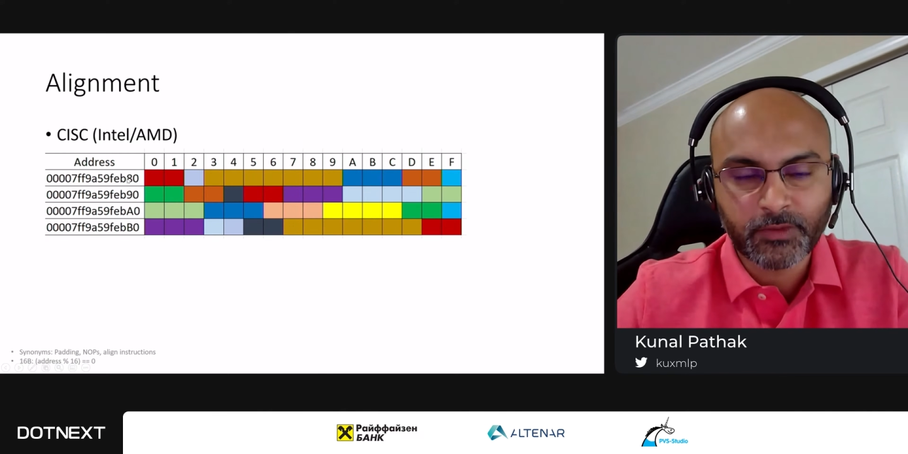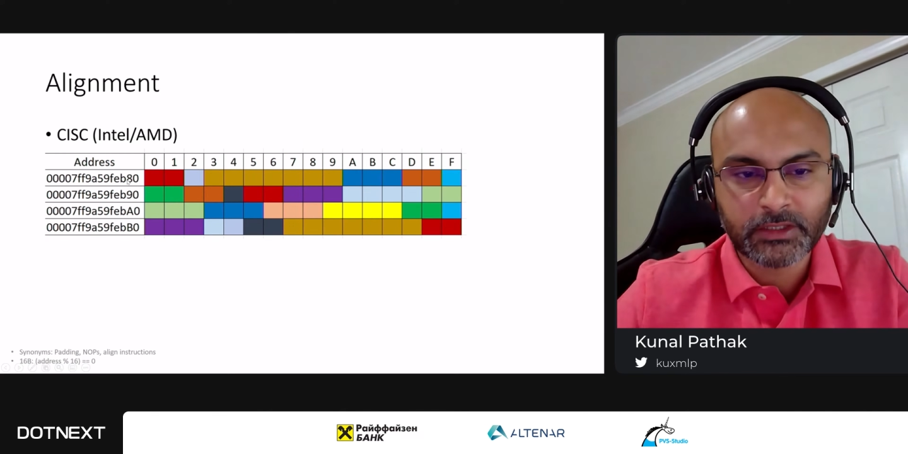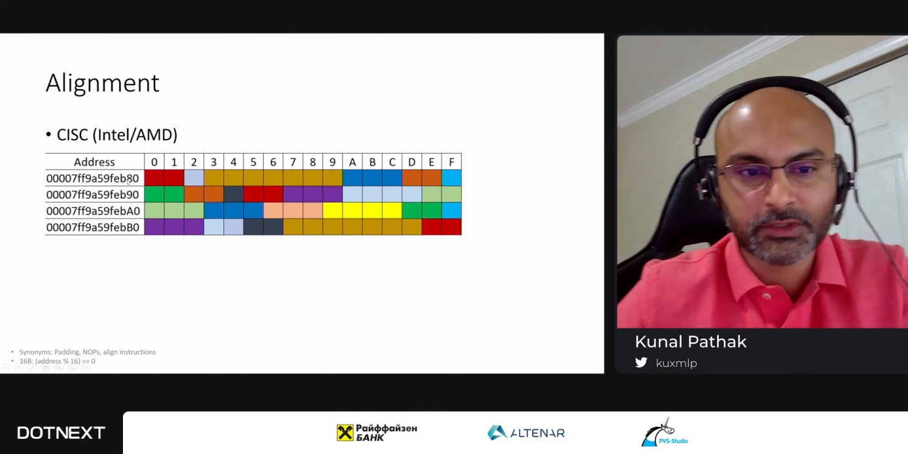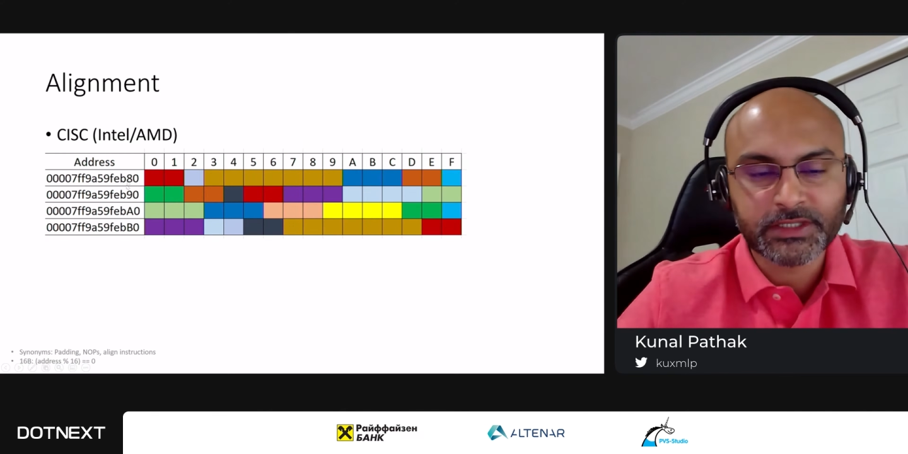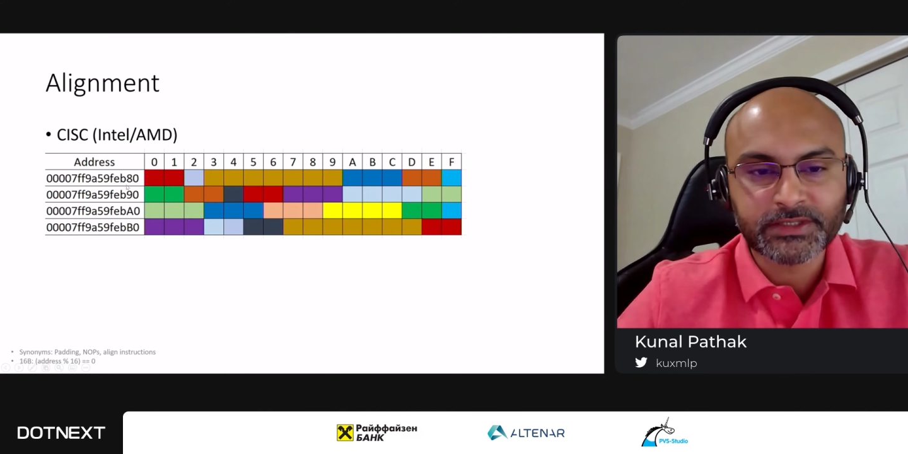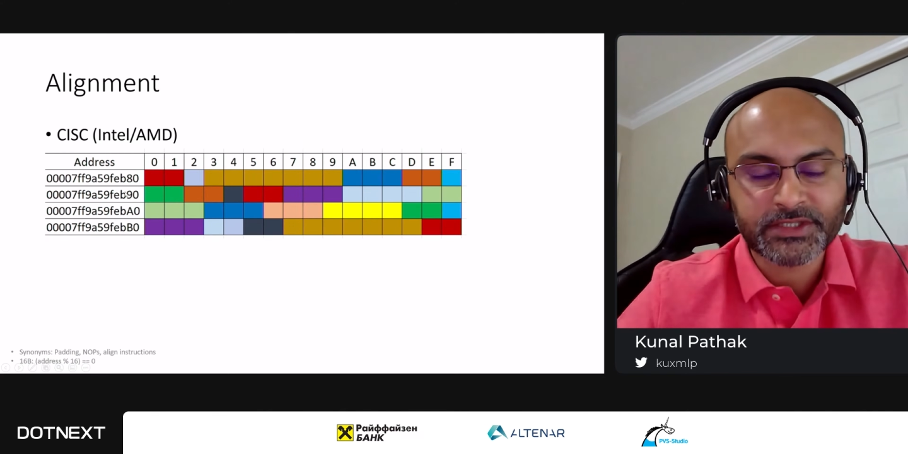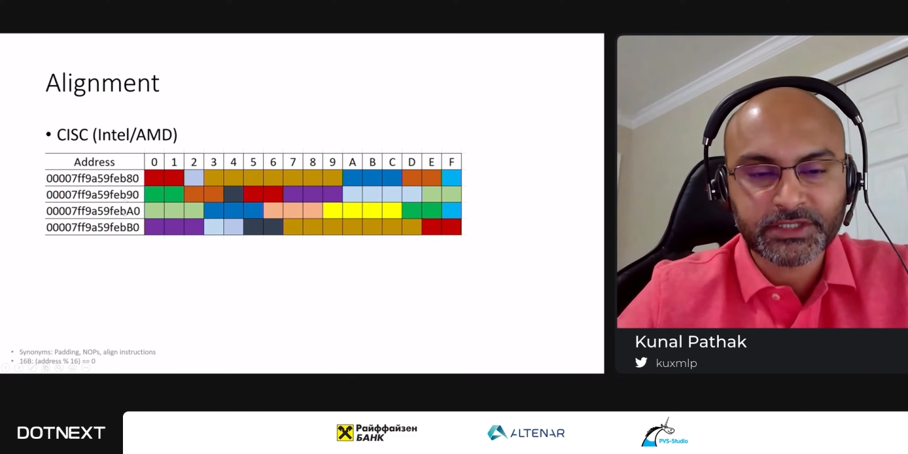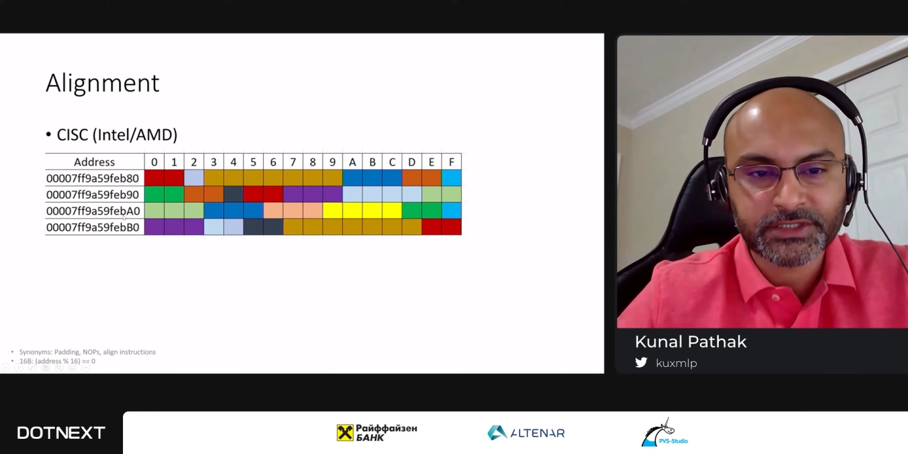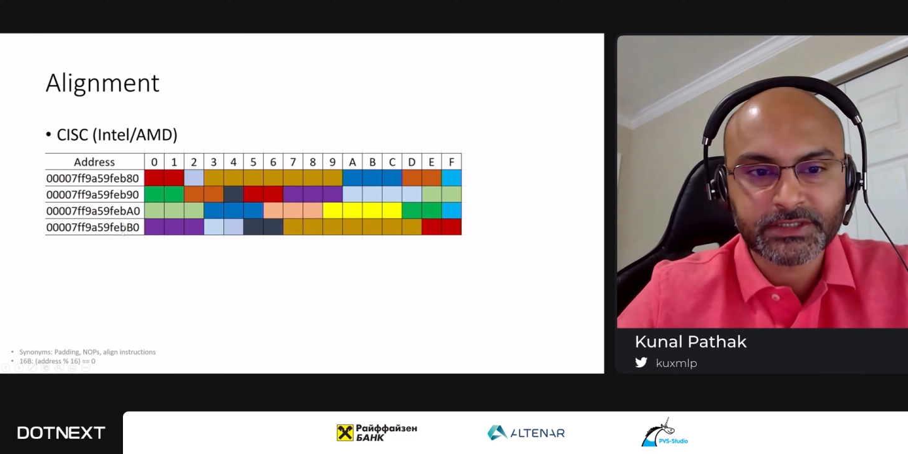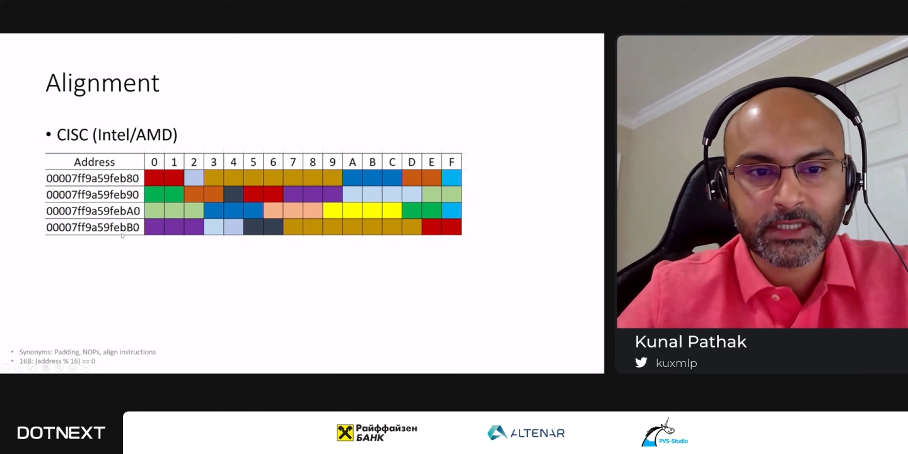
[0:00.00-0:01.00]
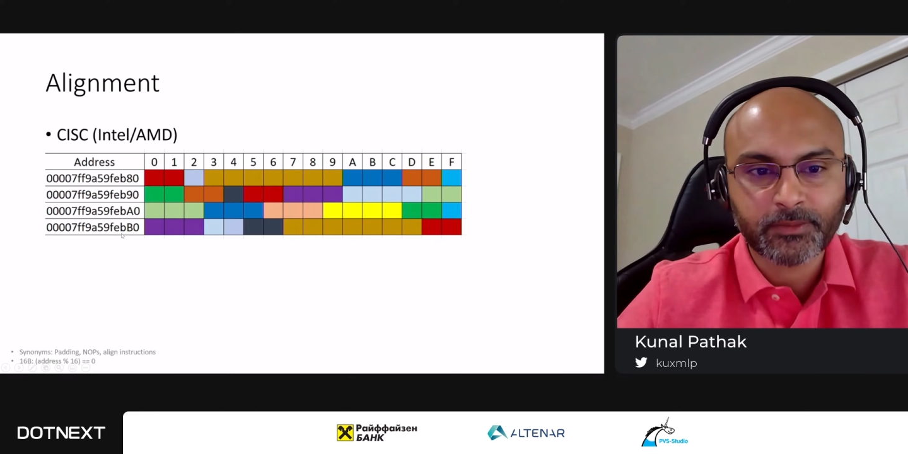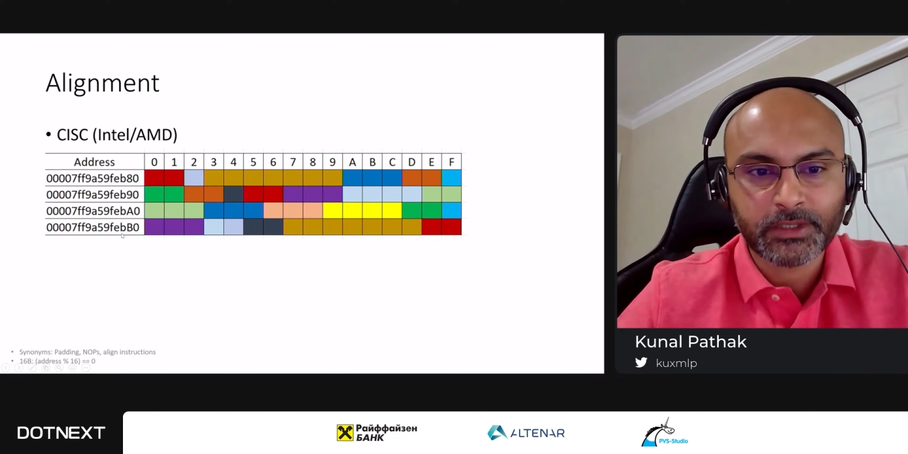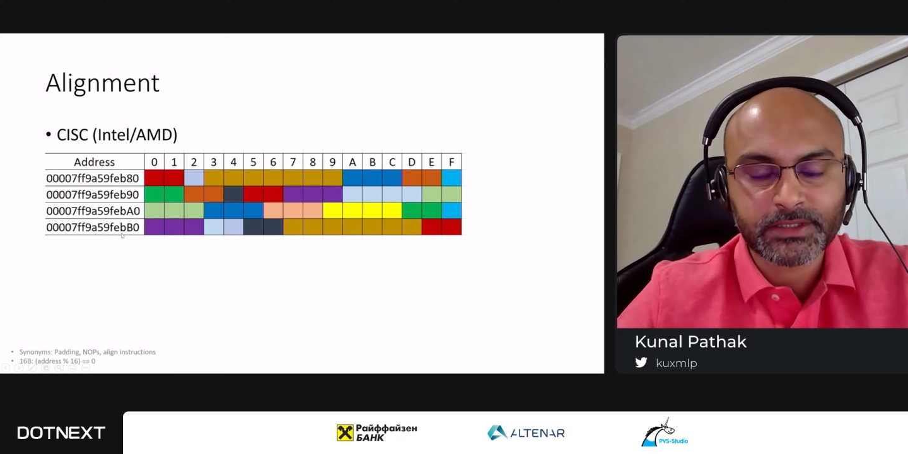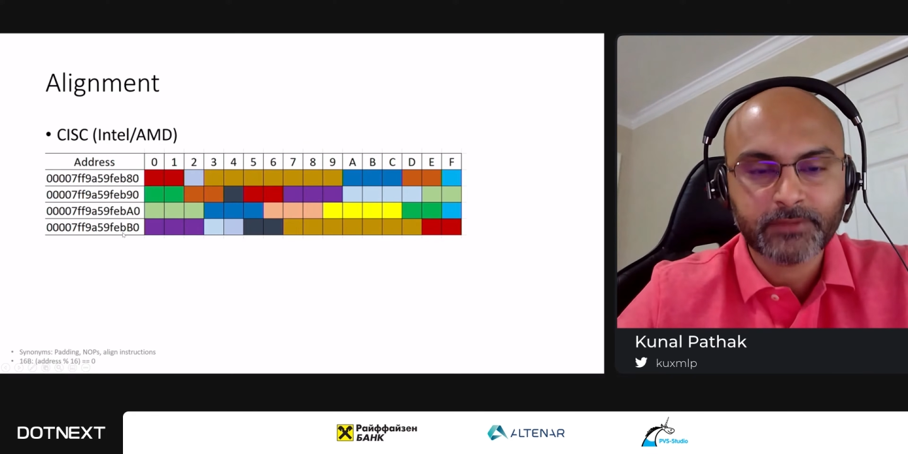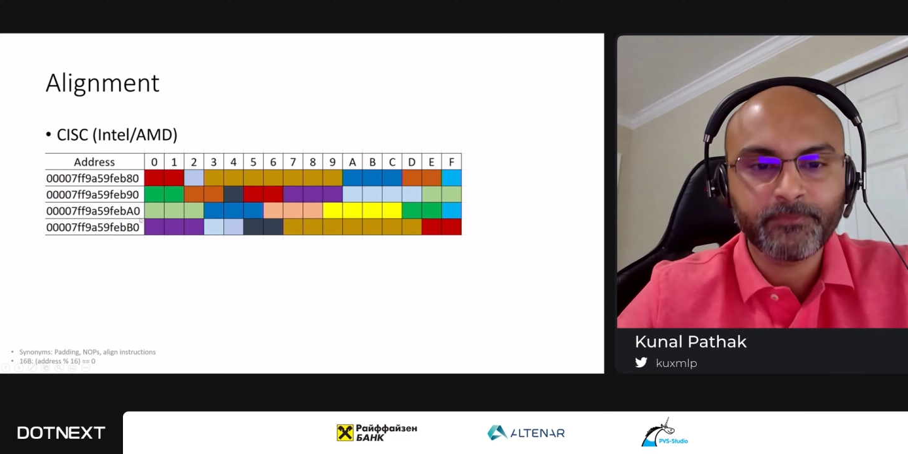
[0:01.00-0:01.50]
where those instructions are
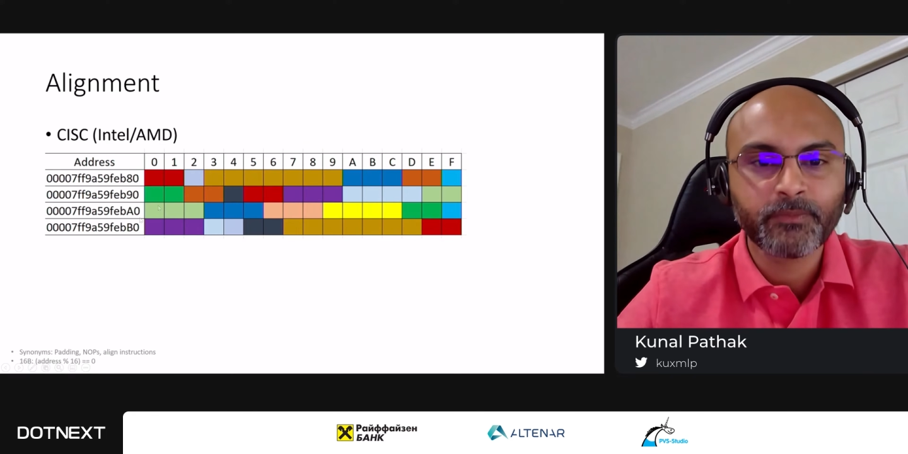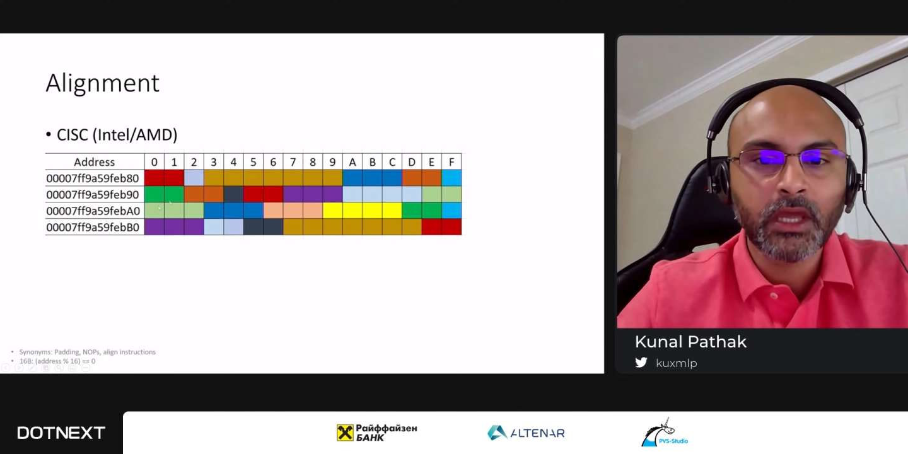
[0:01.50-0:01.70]
present,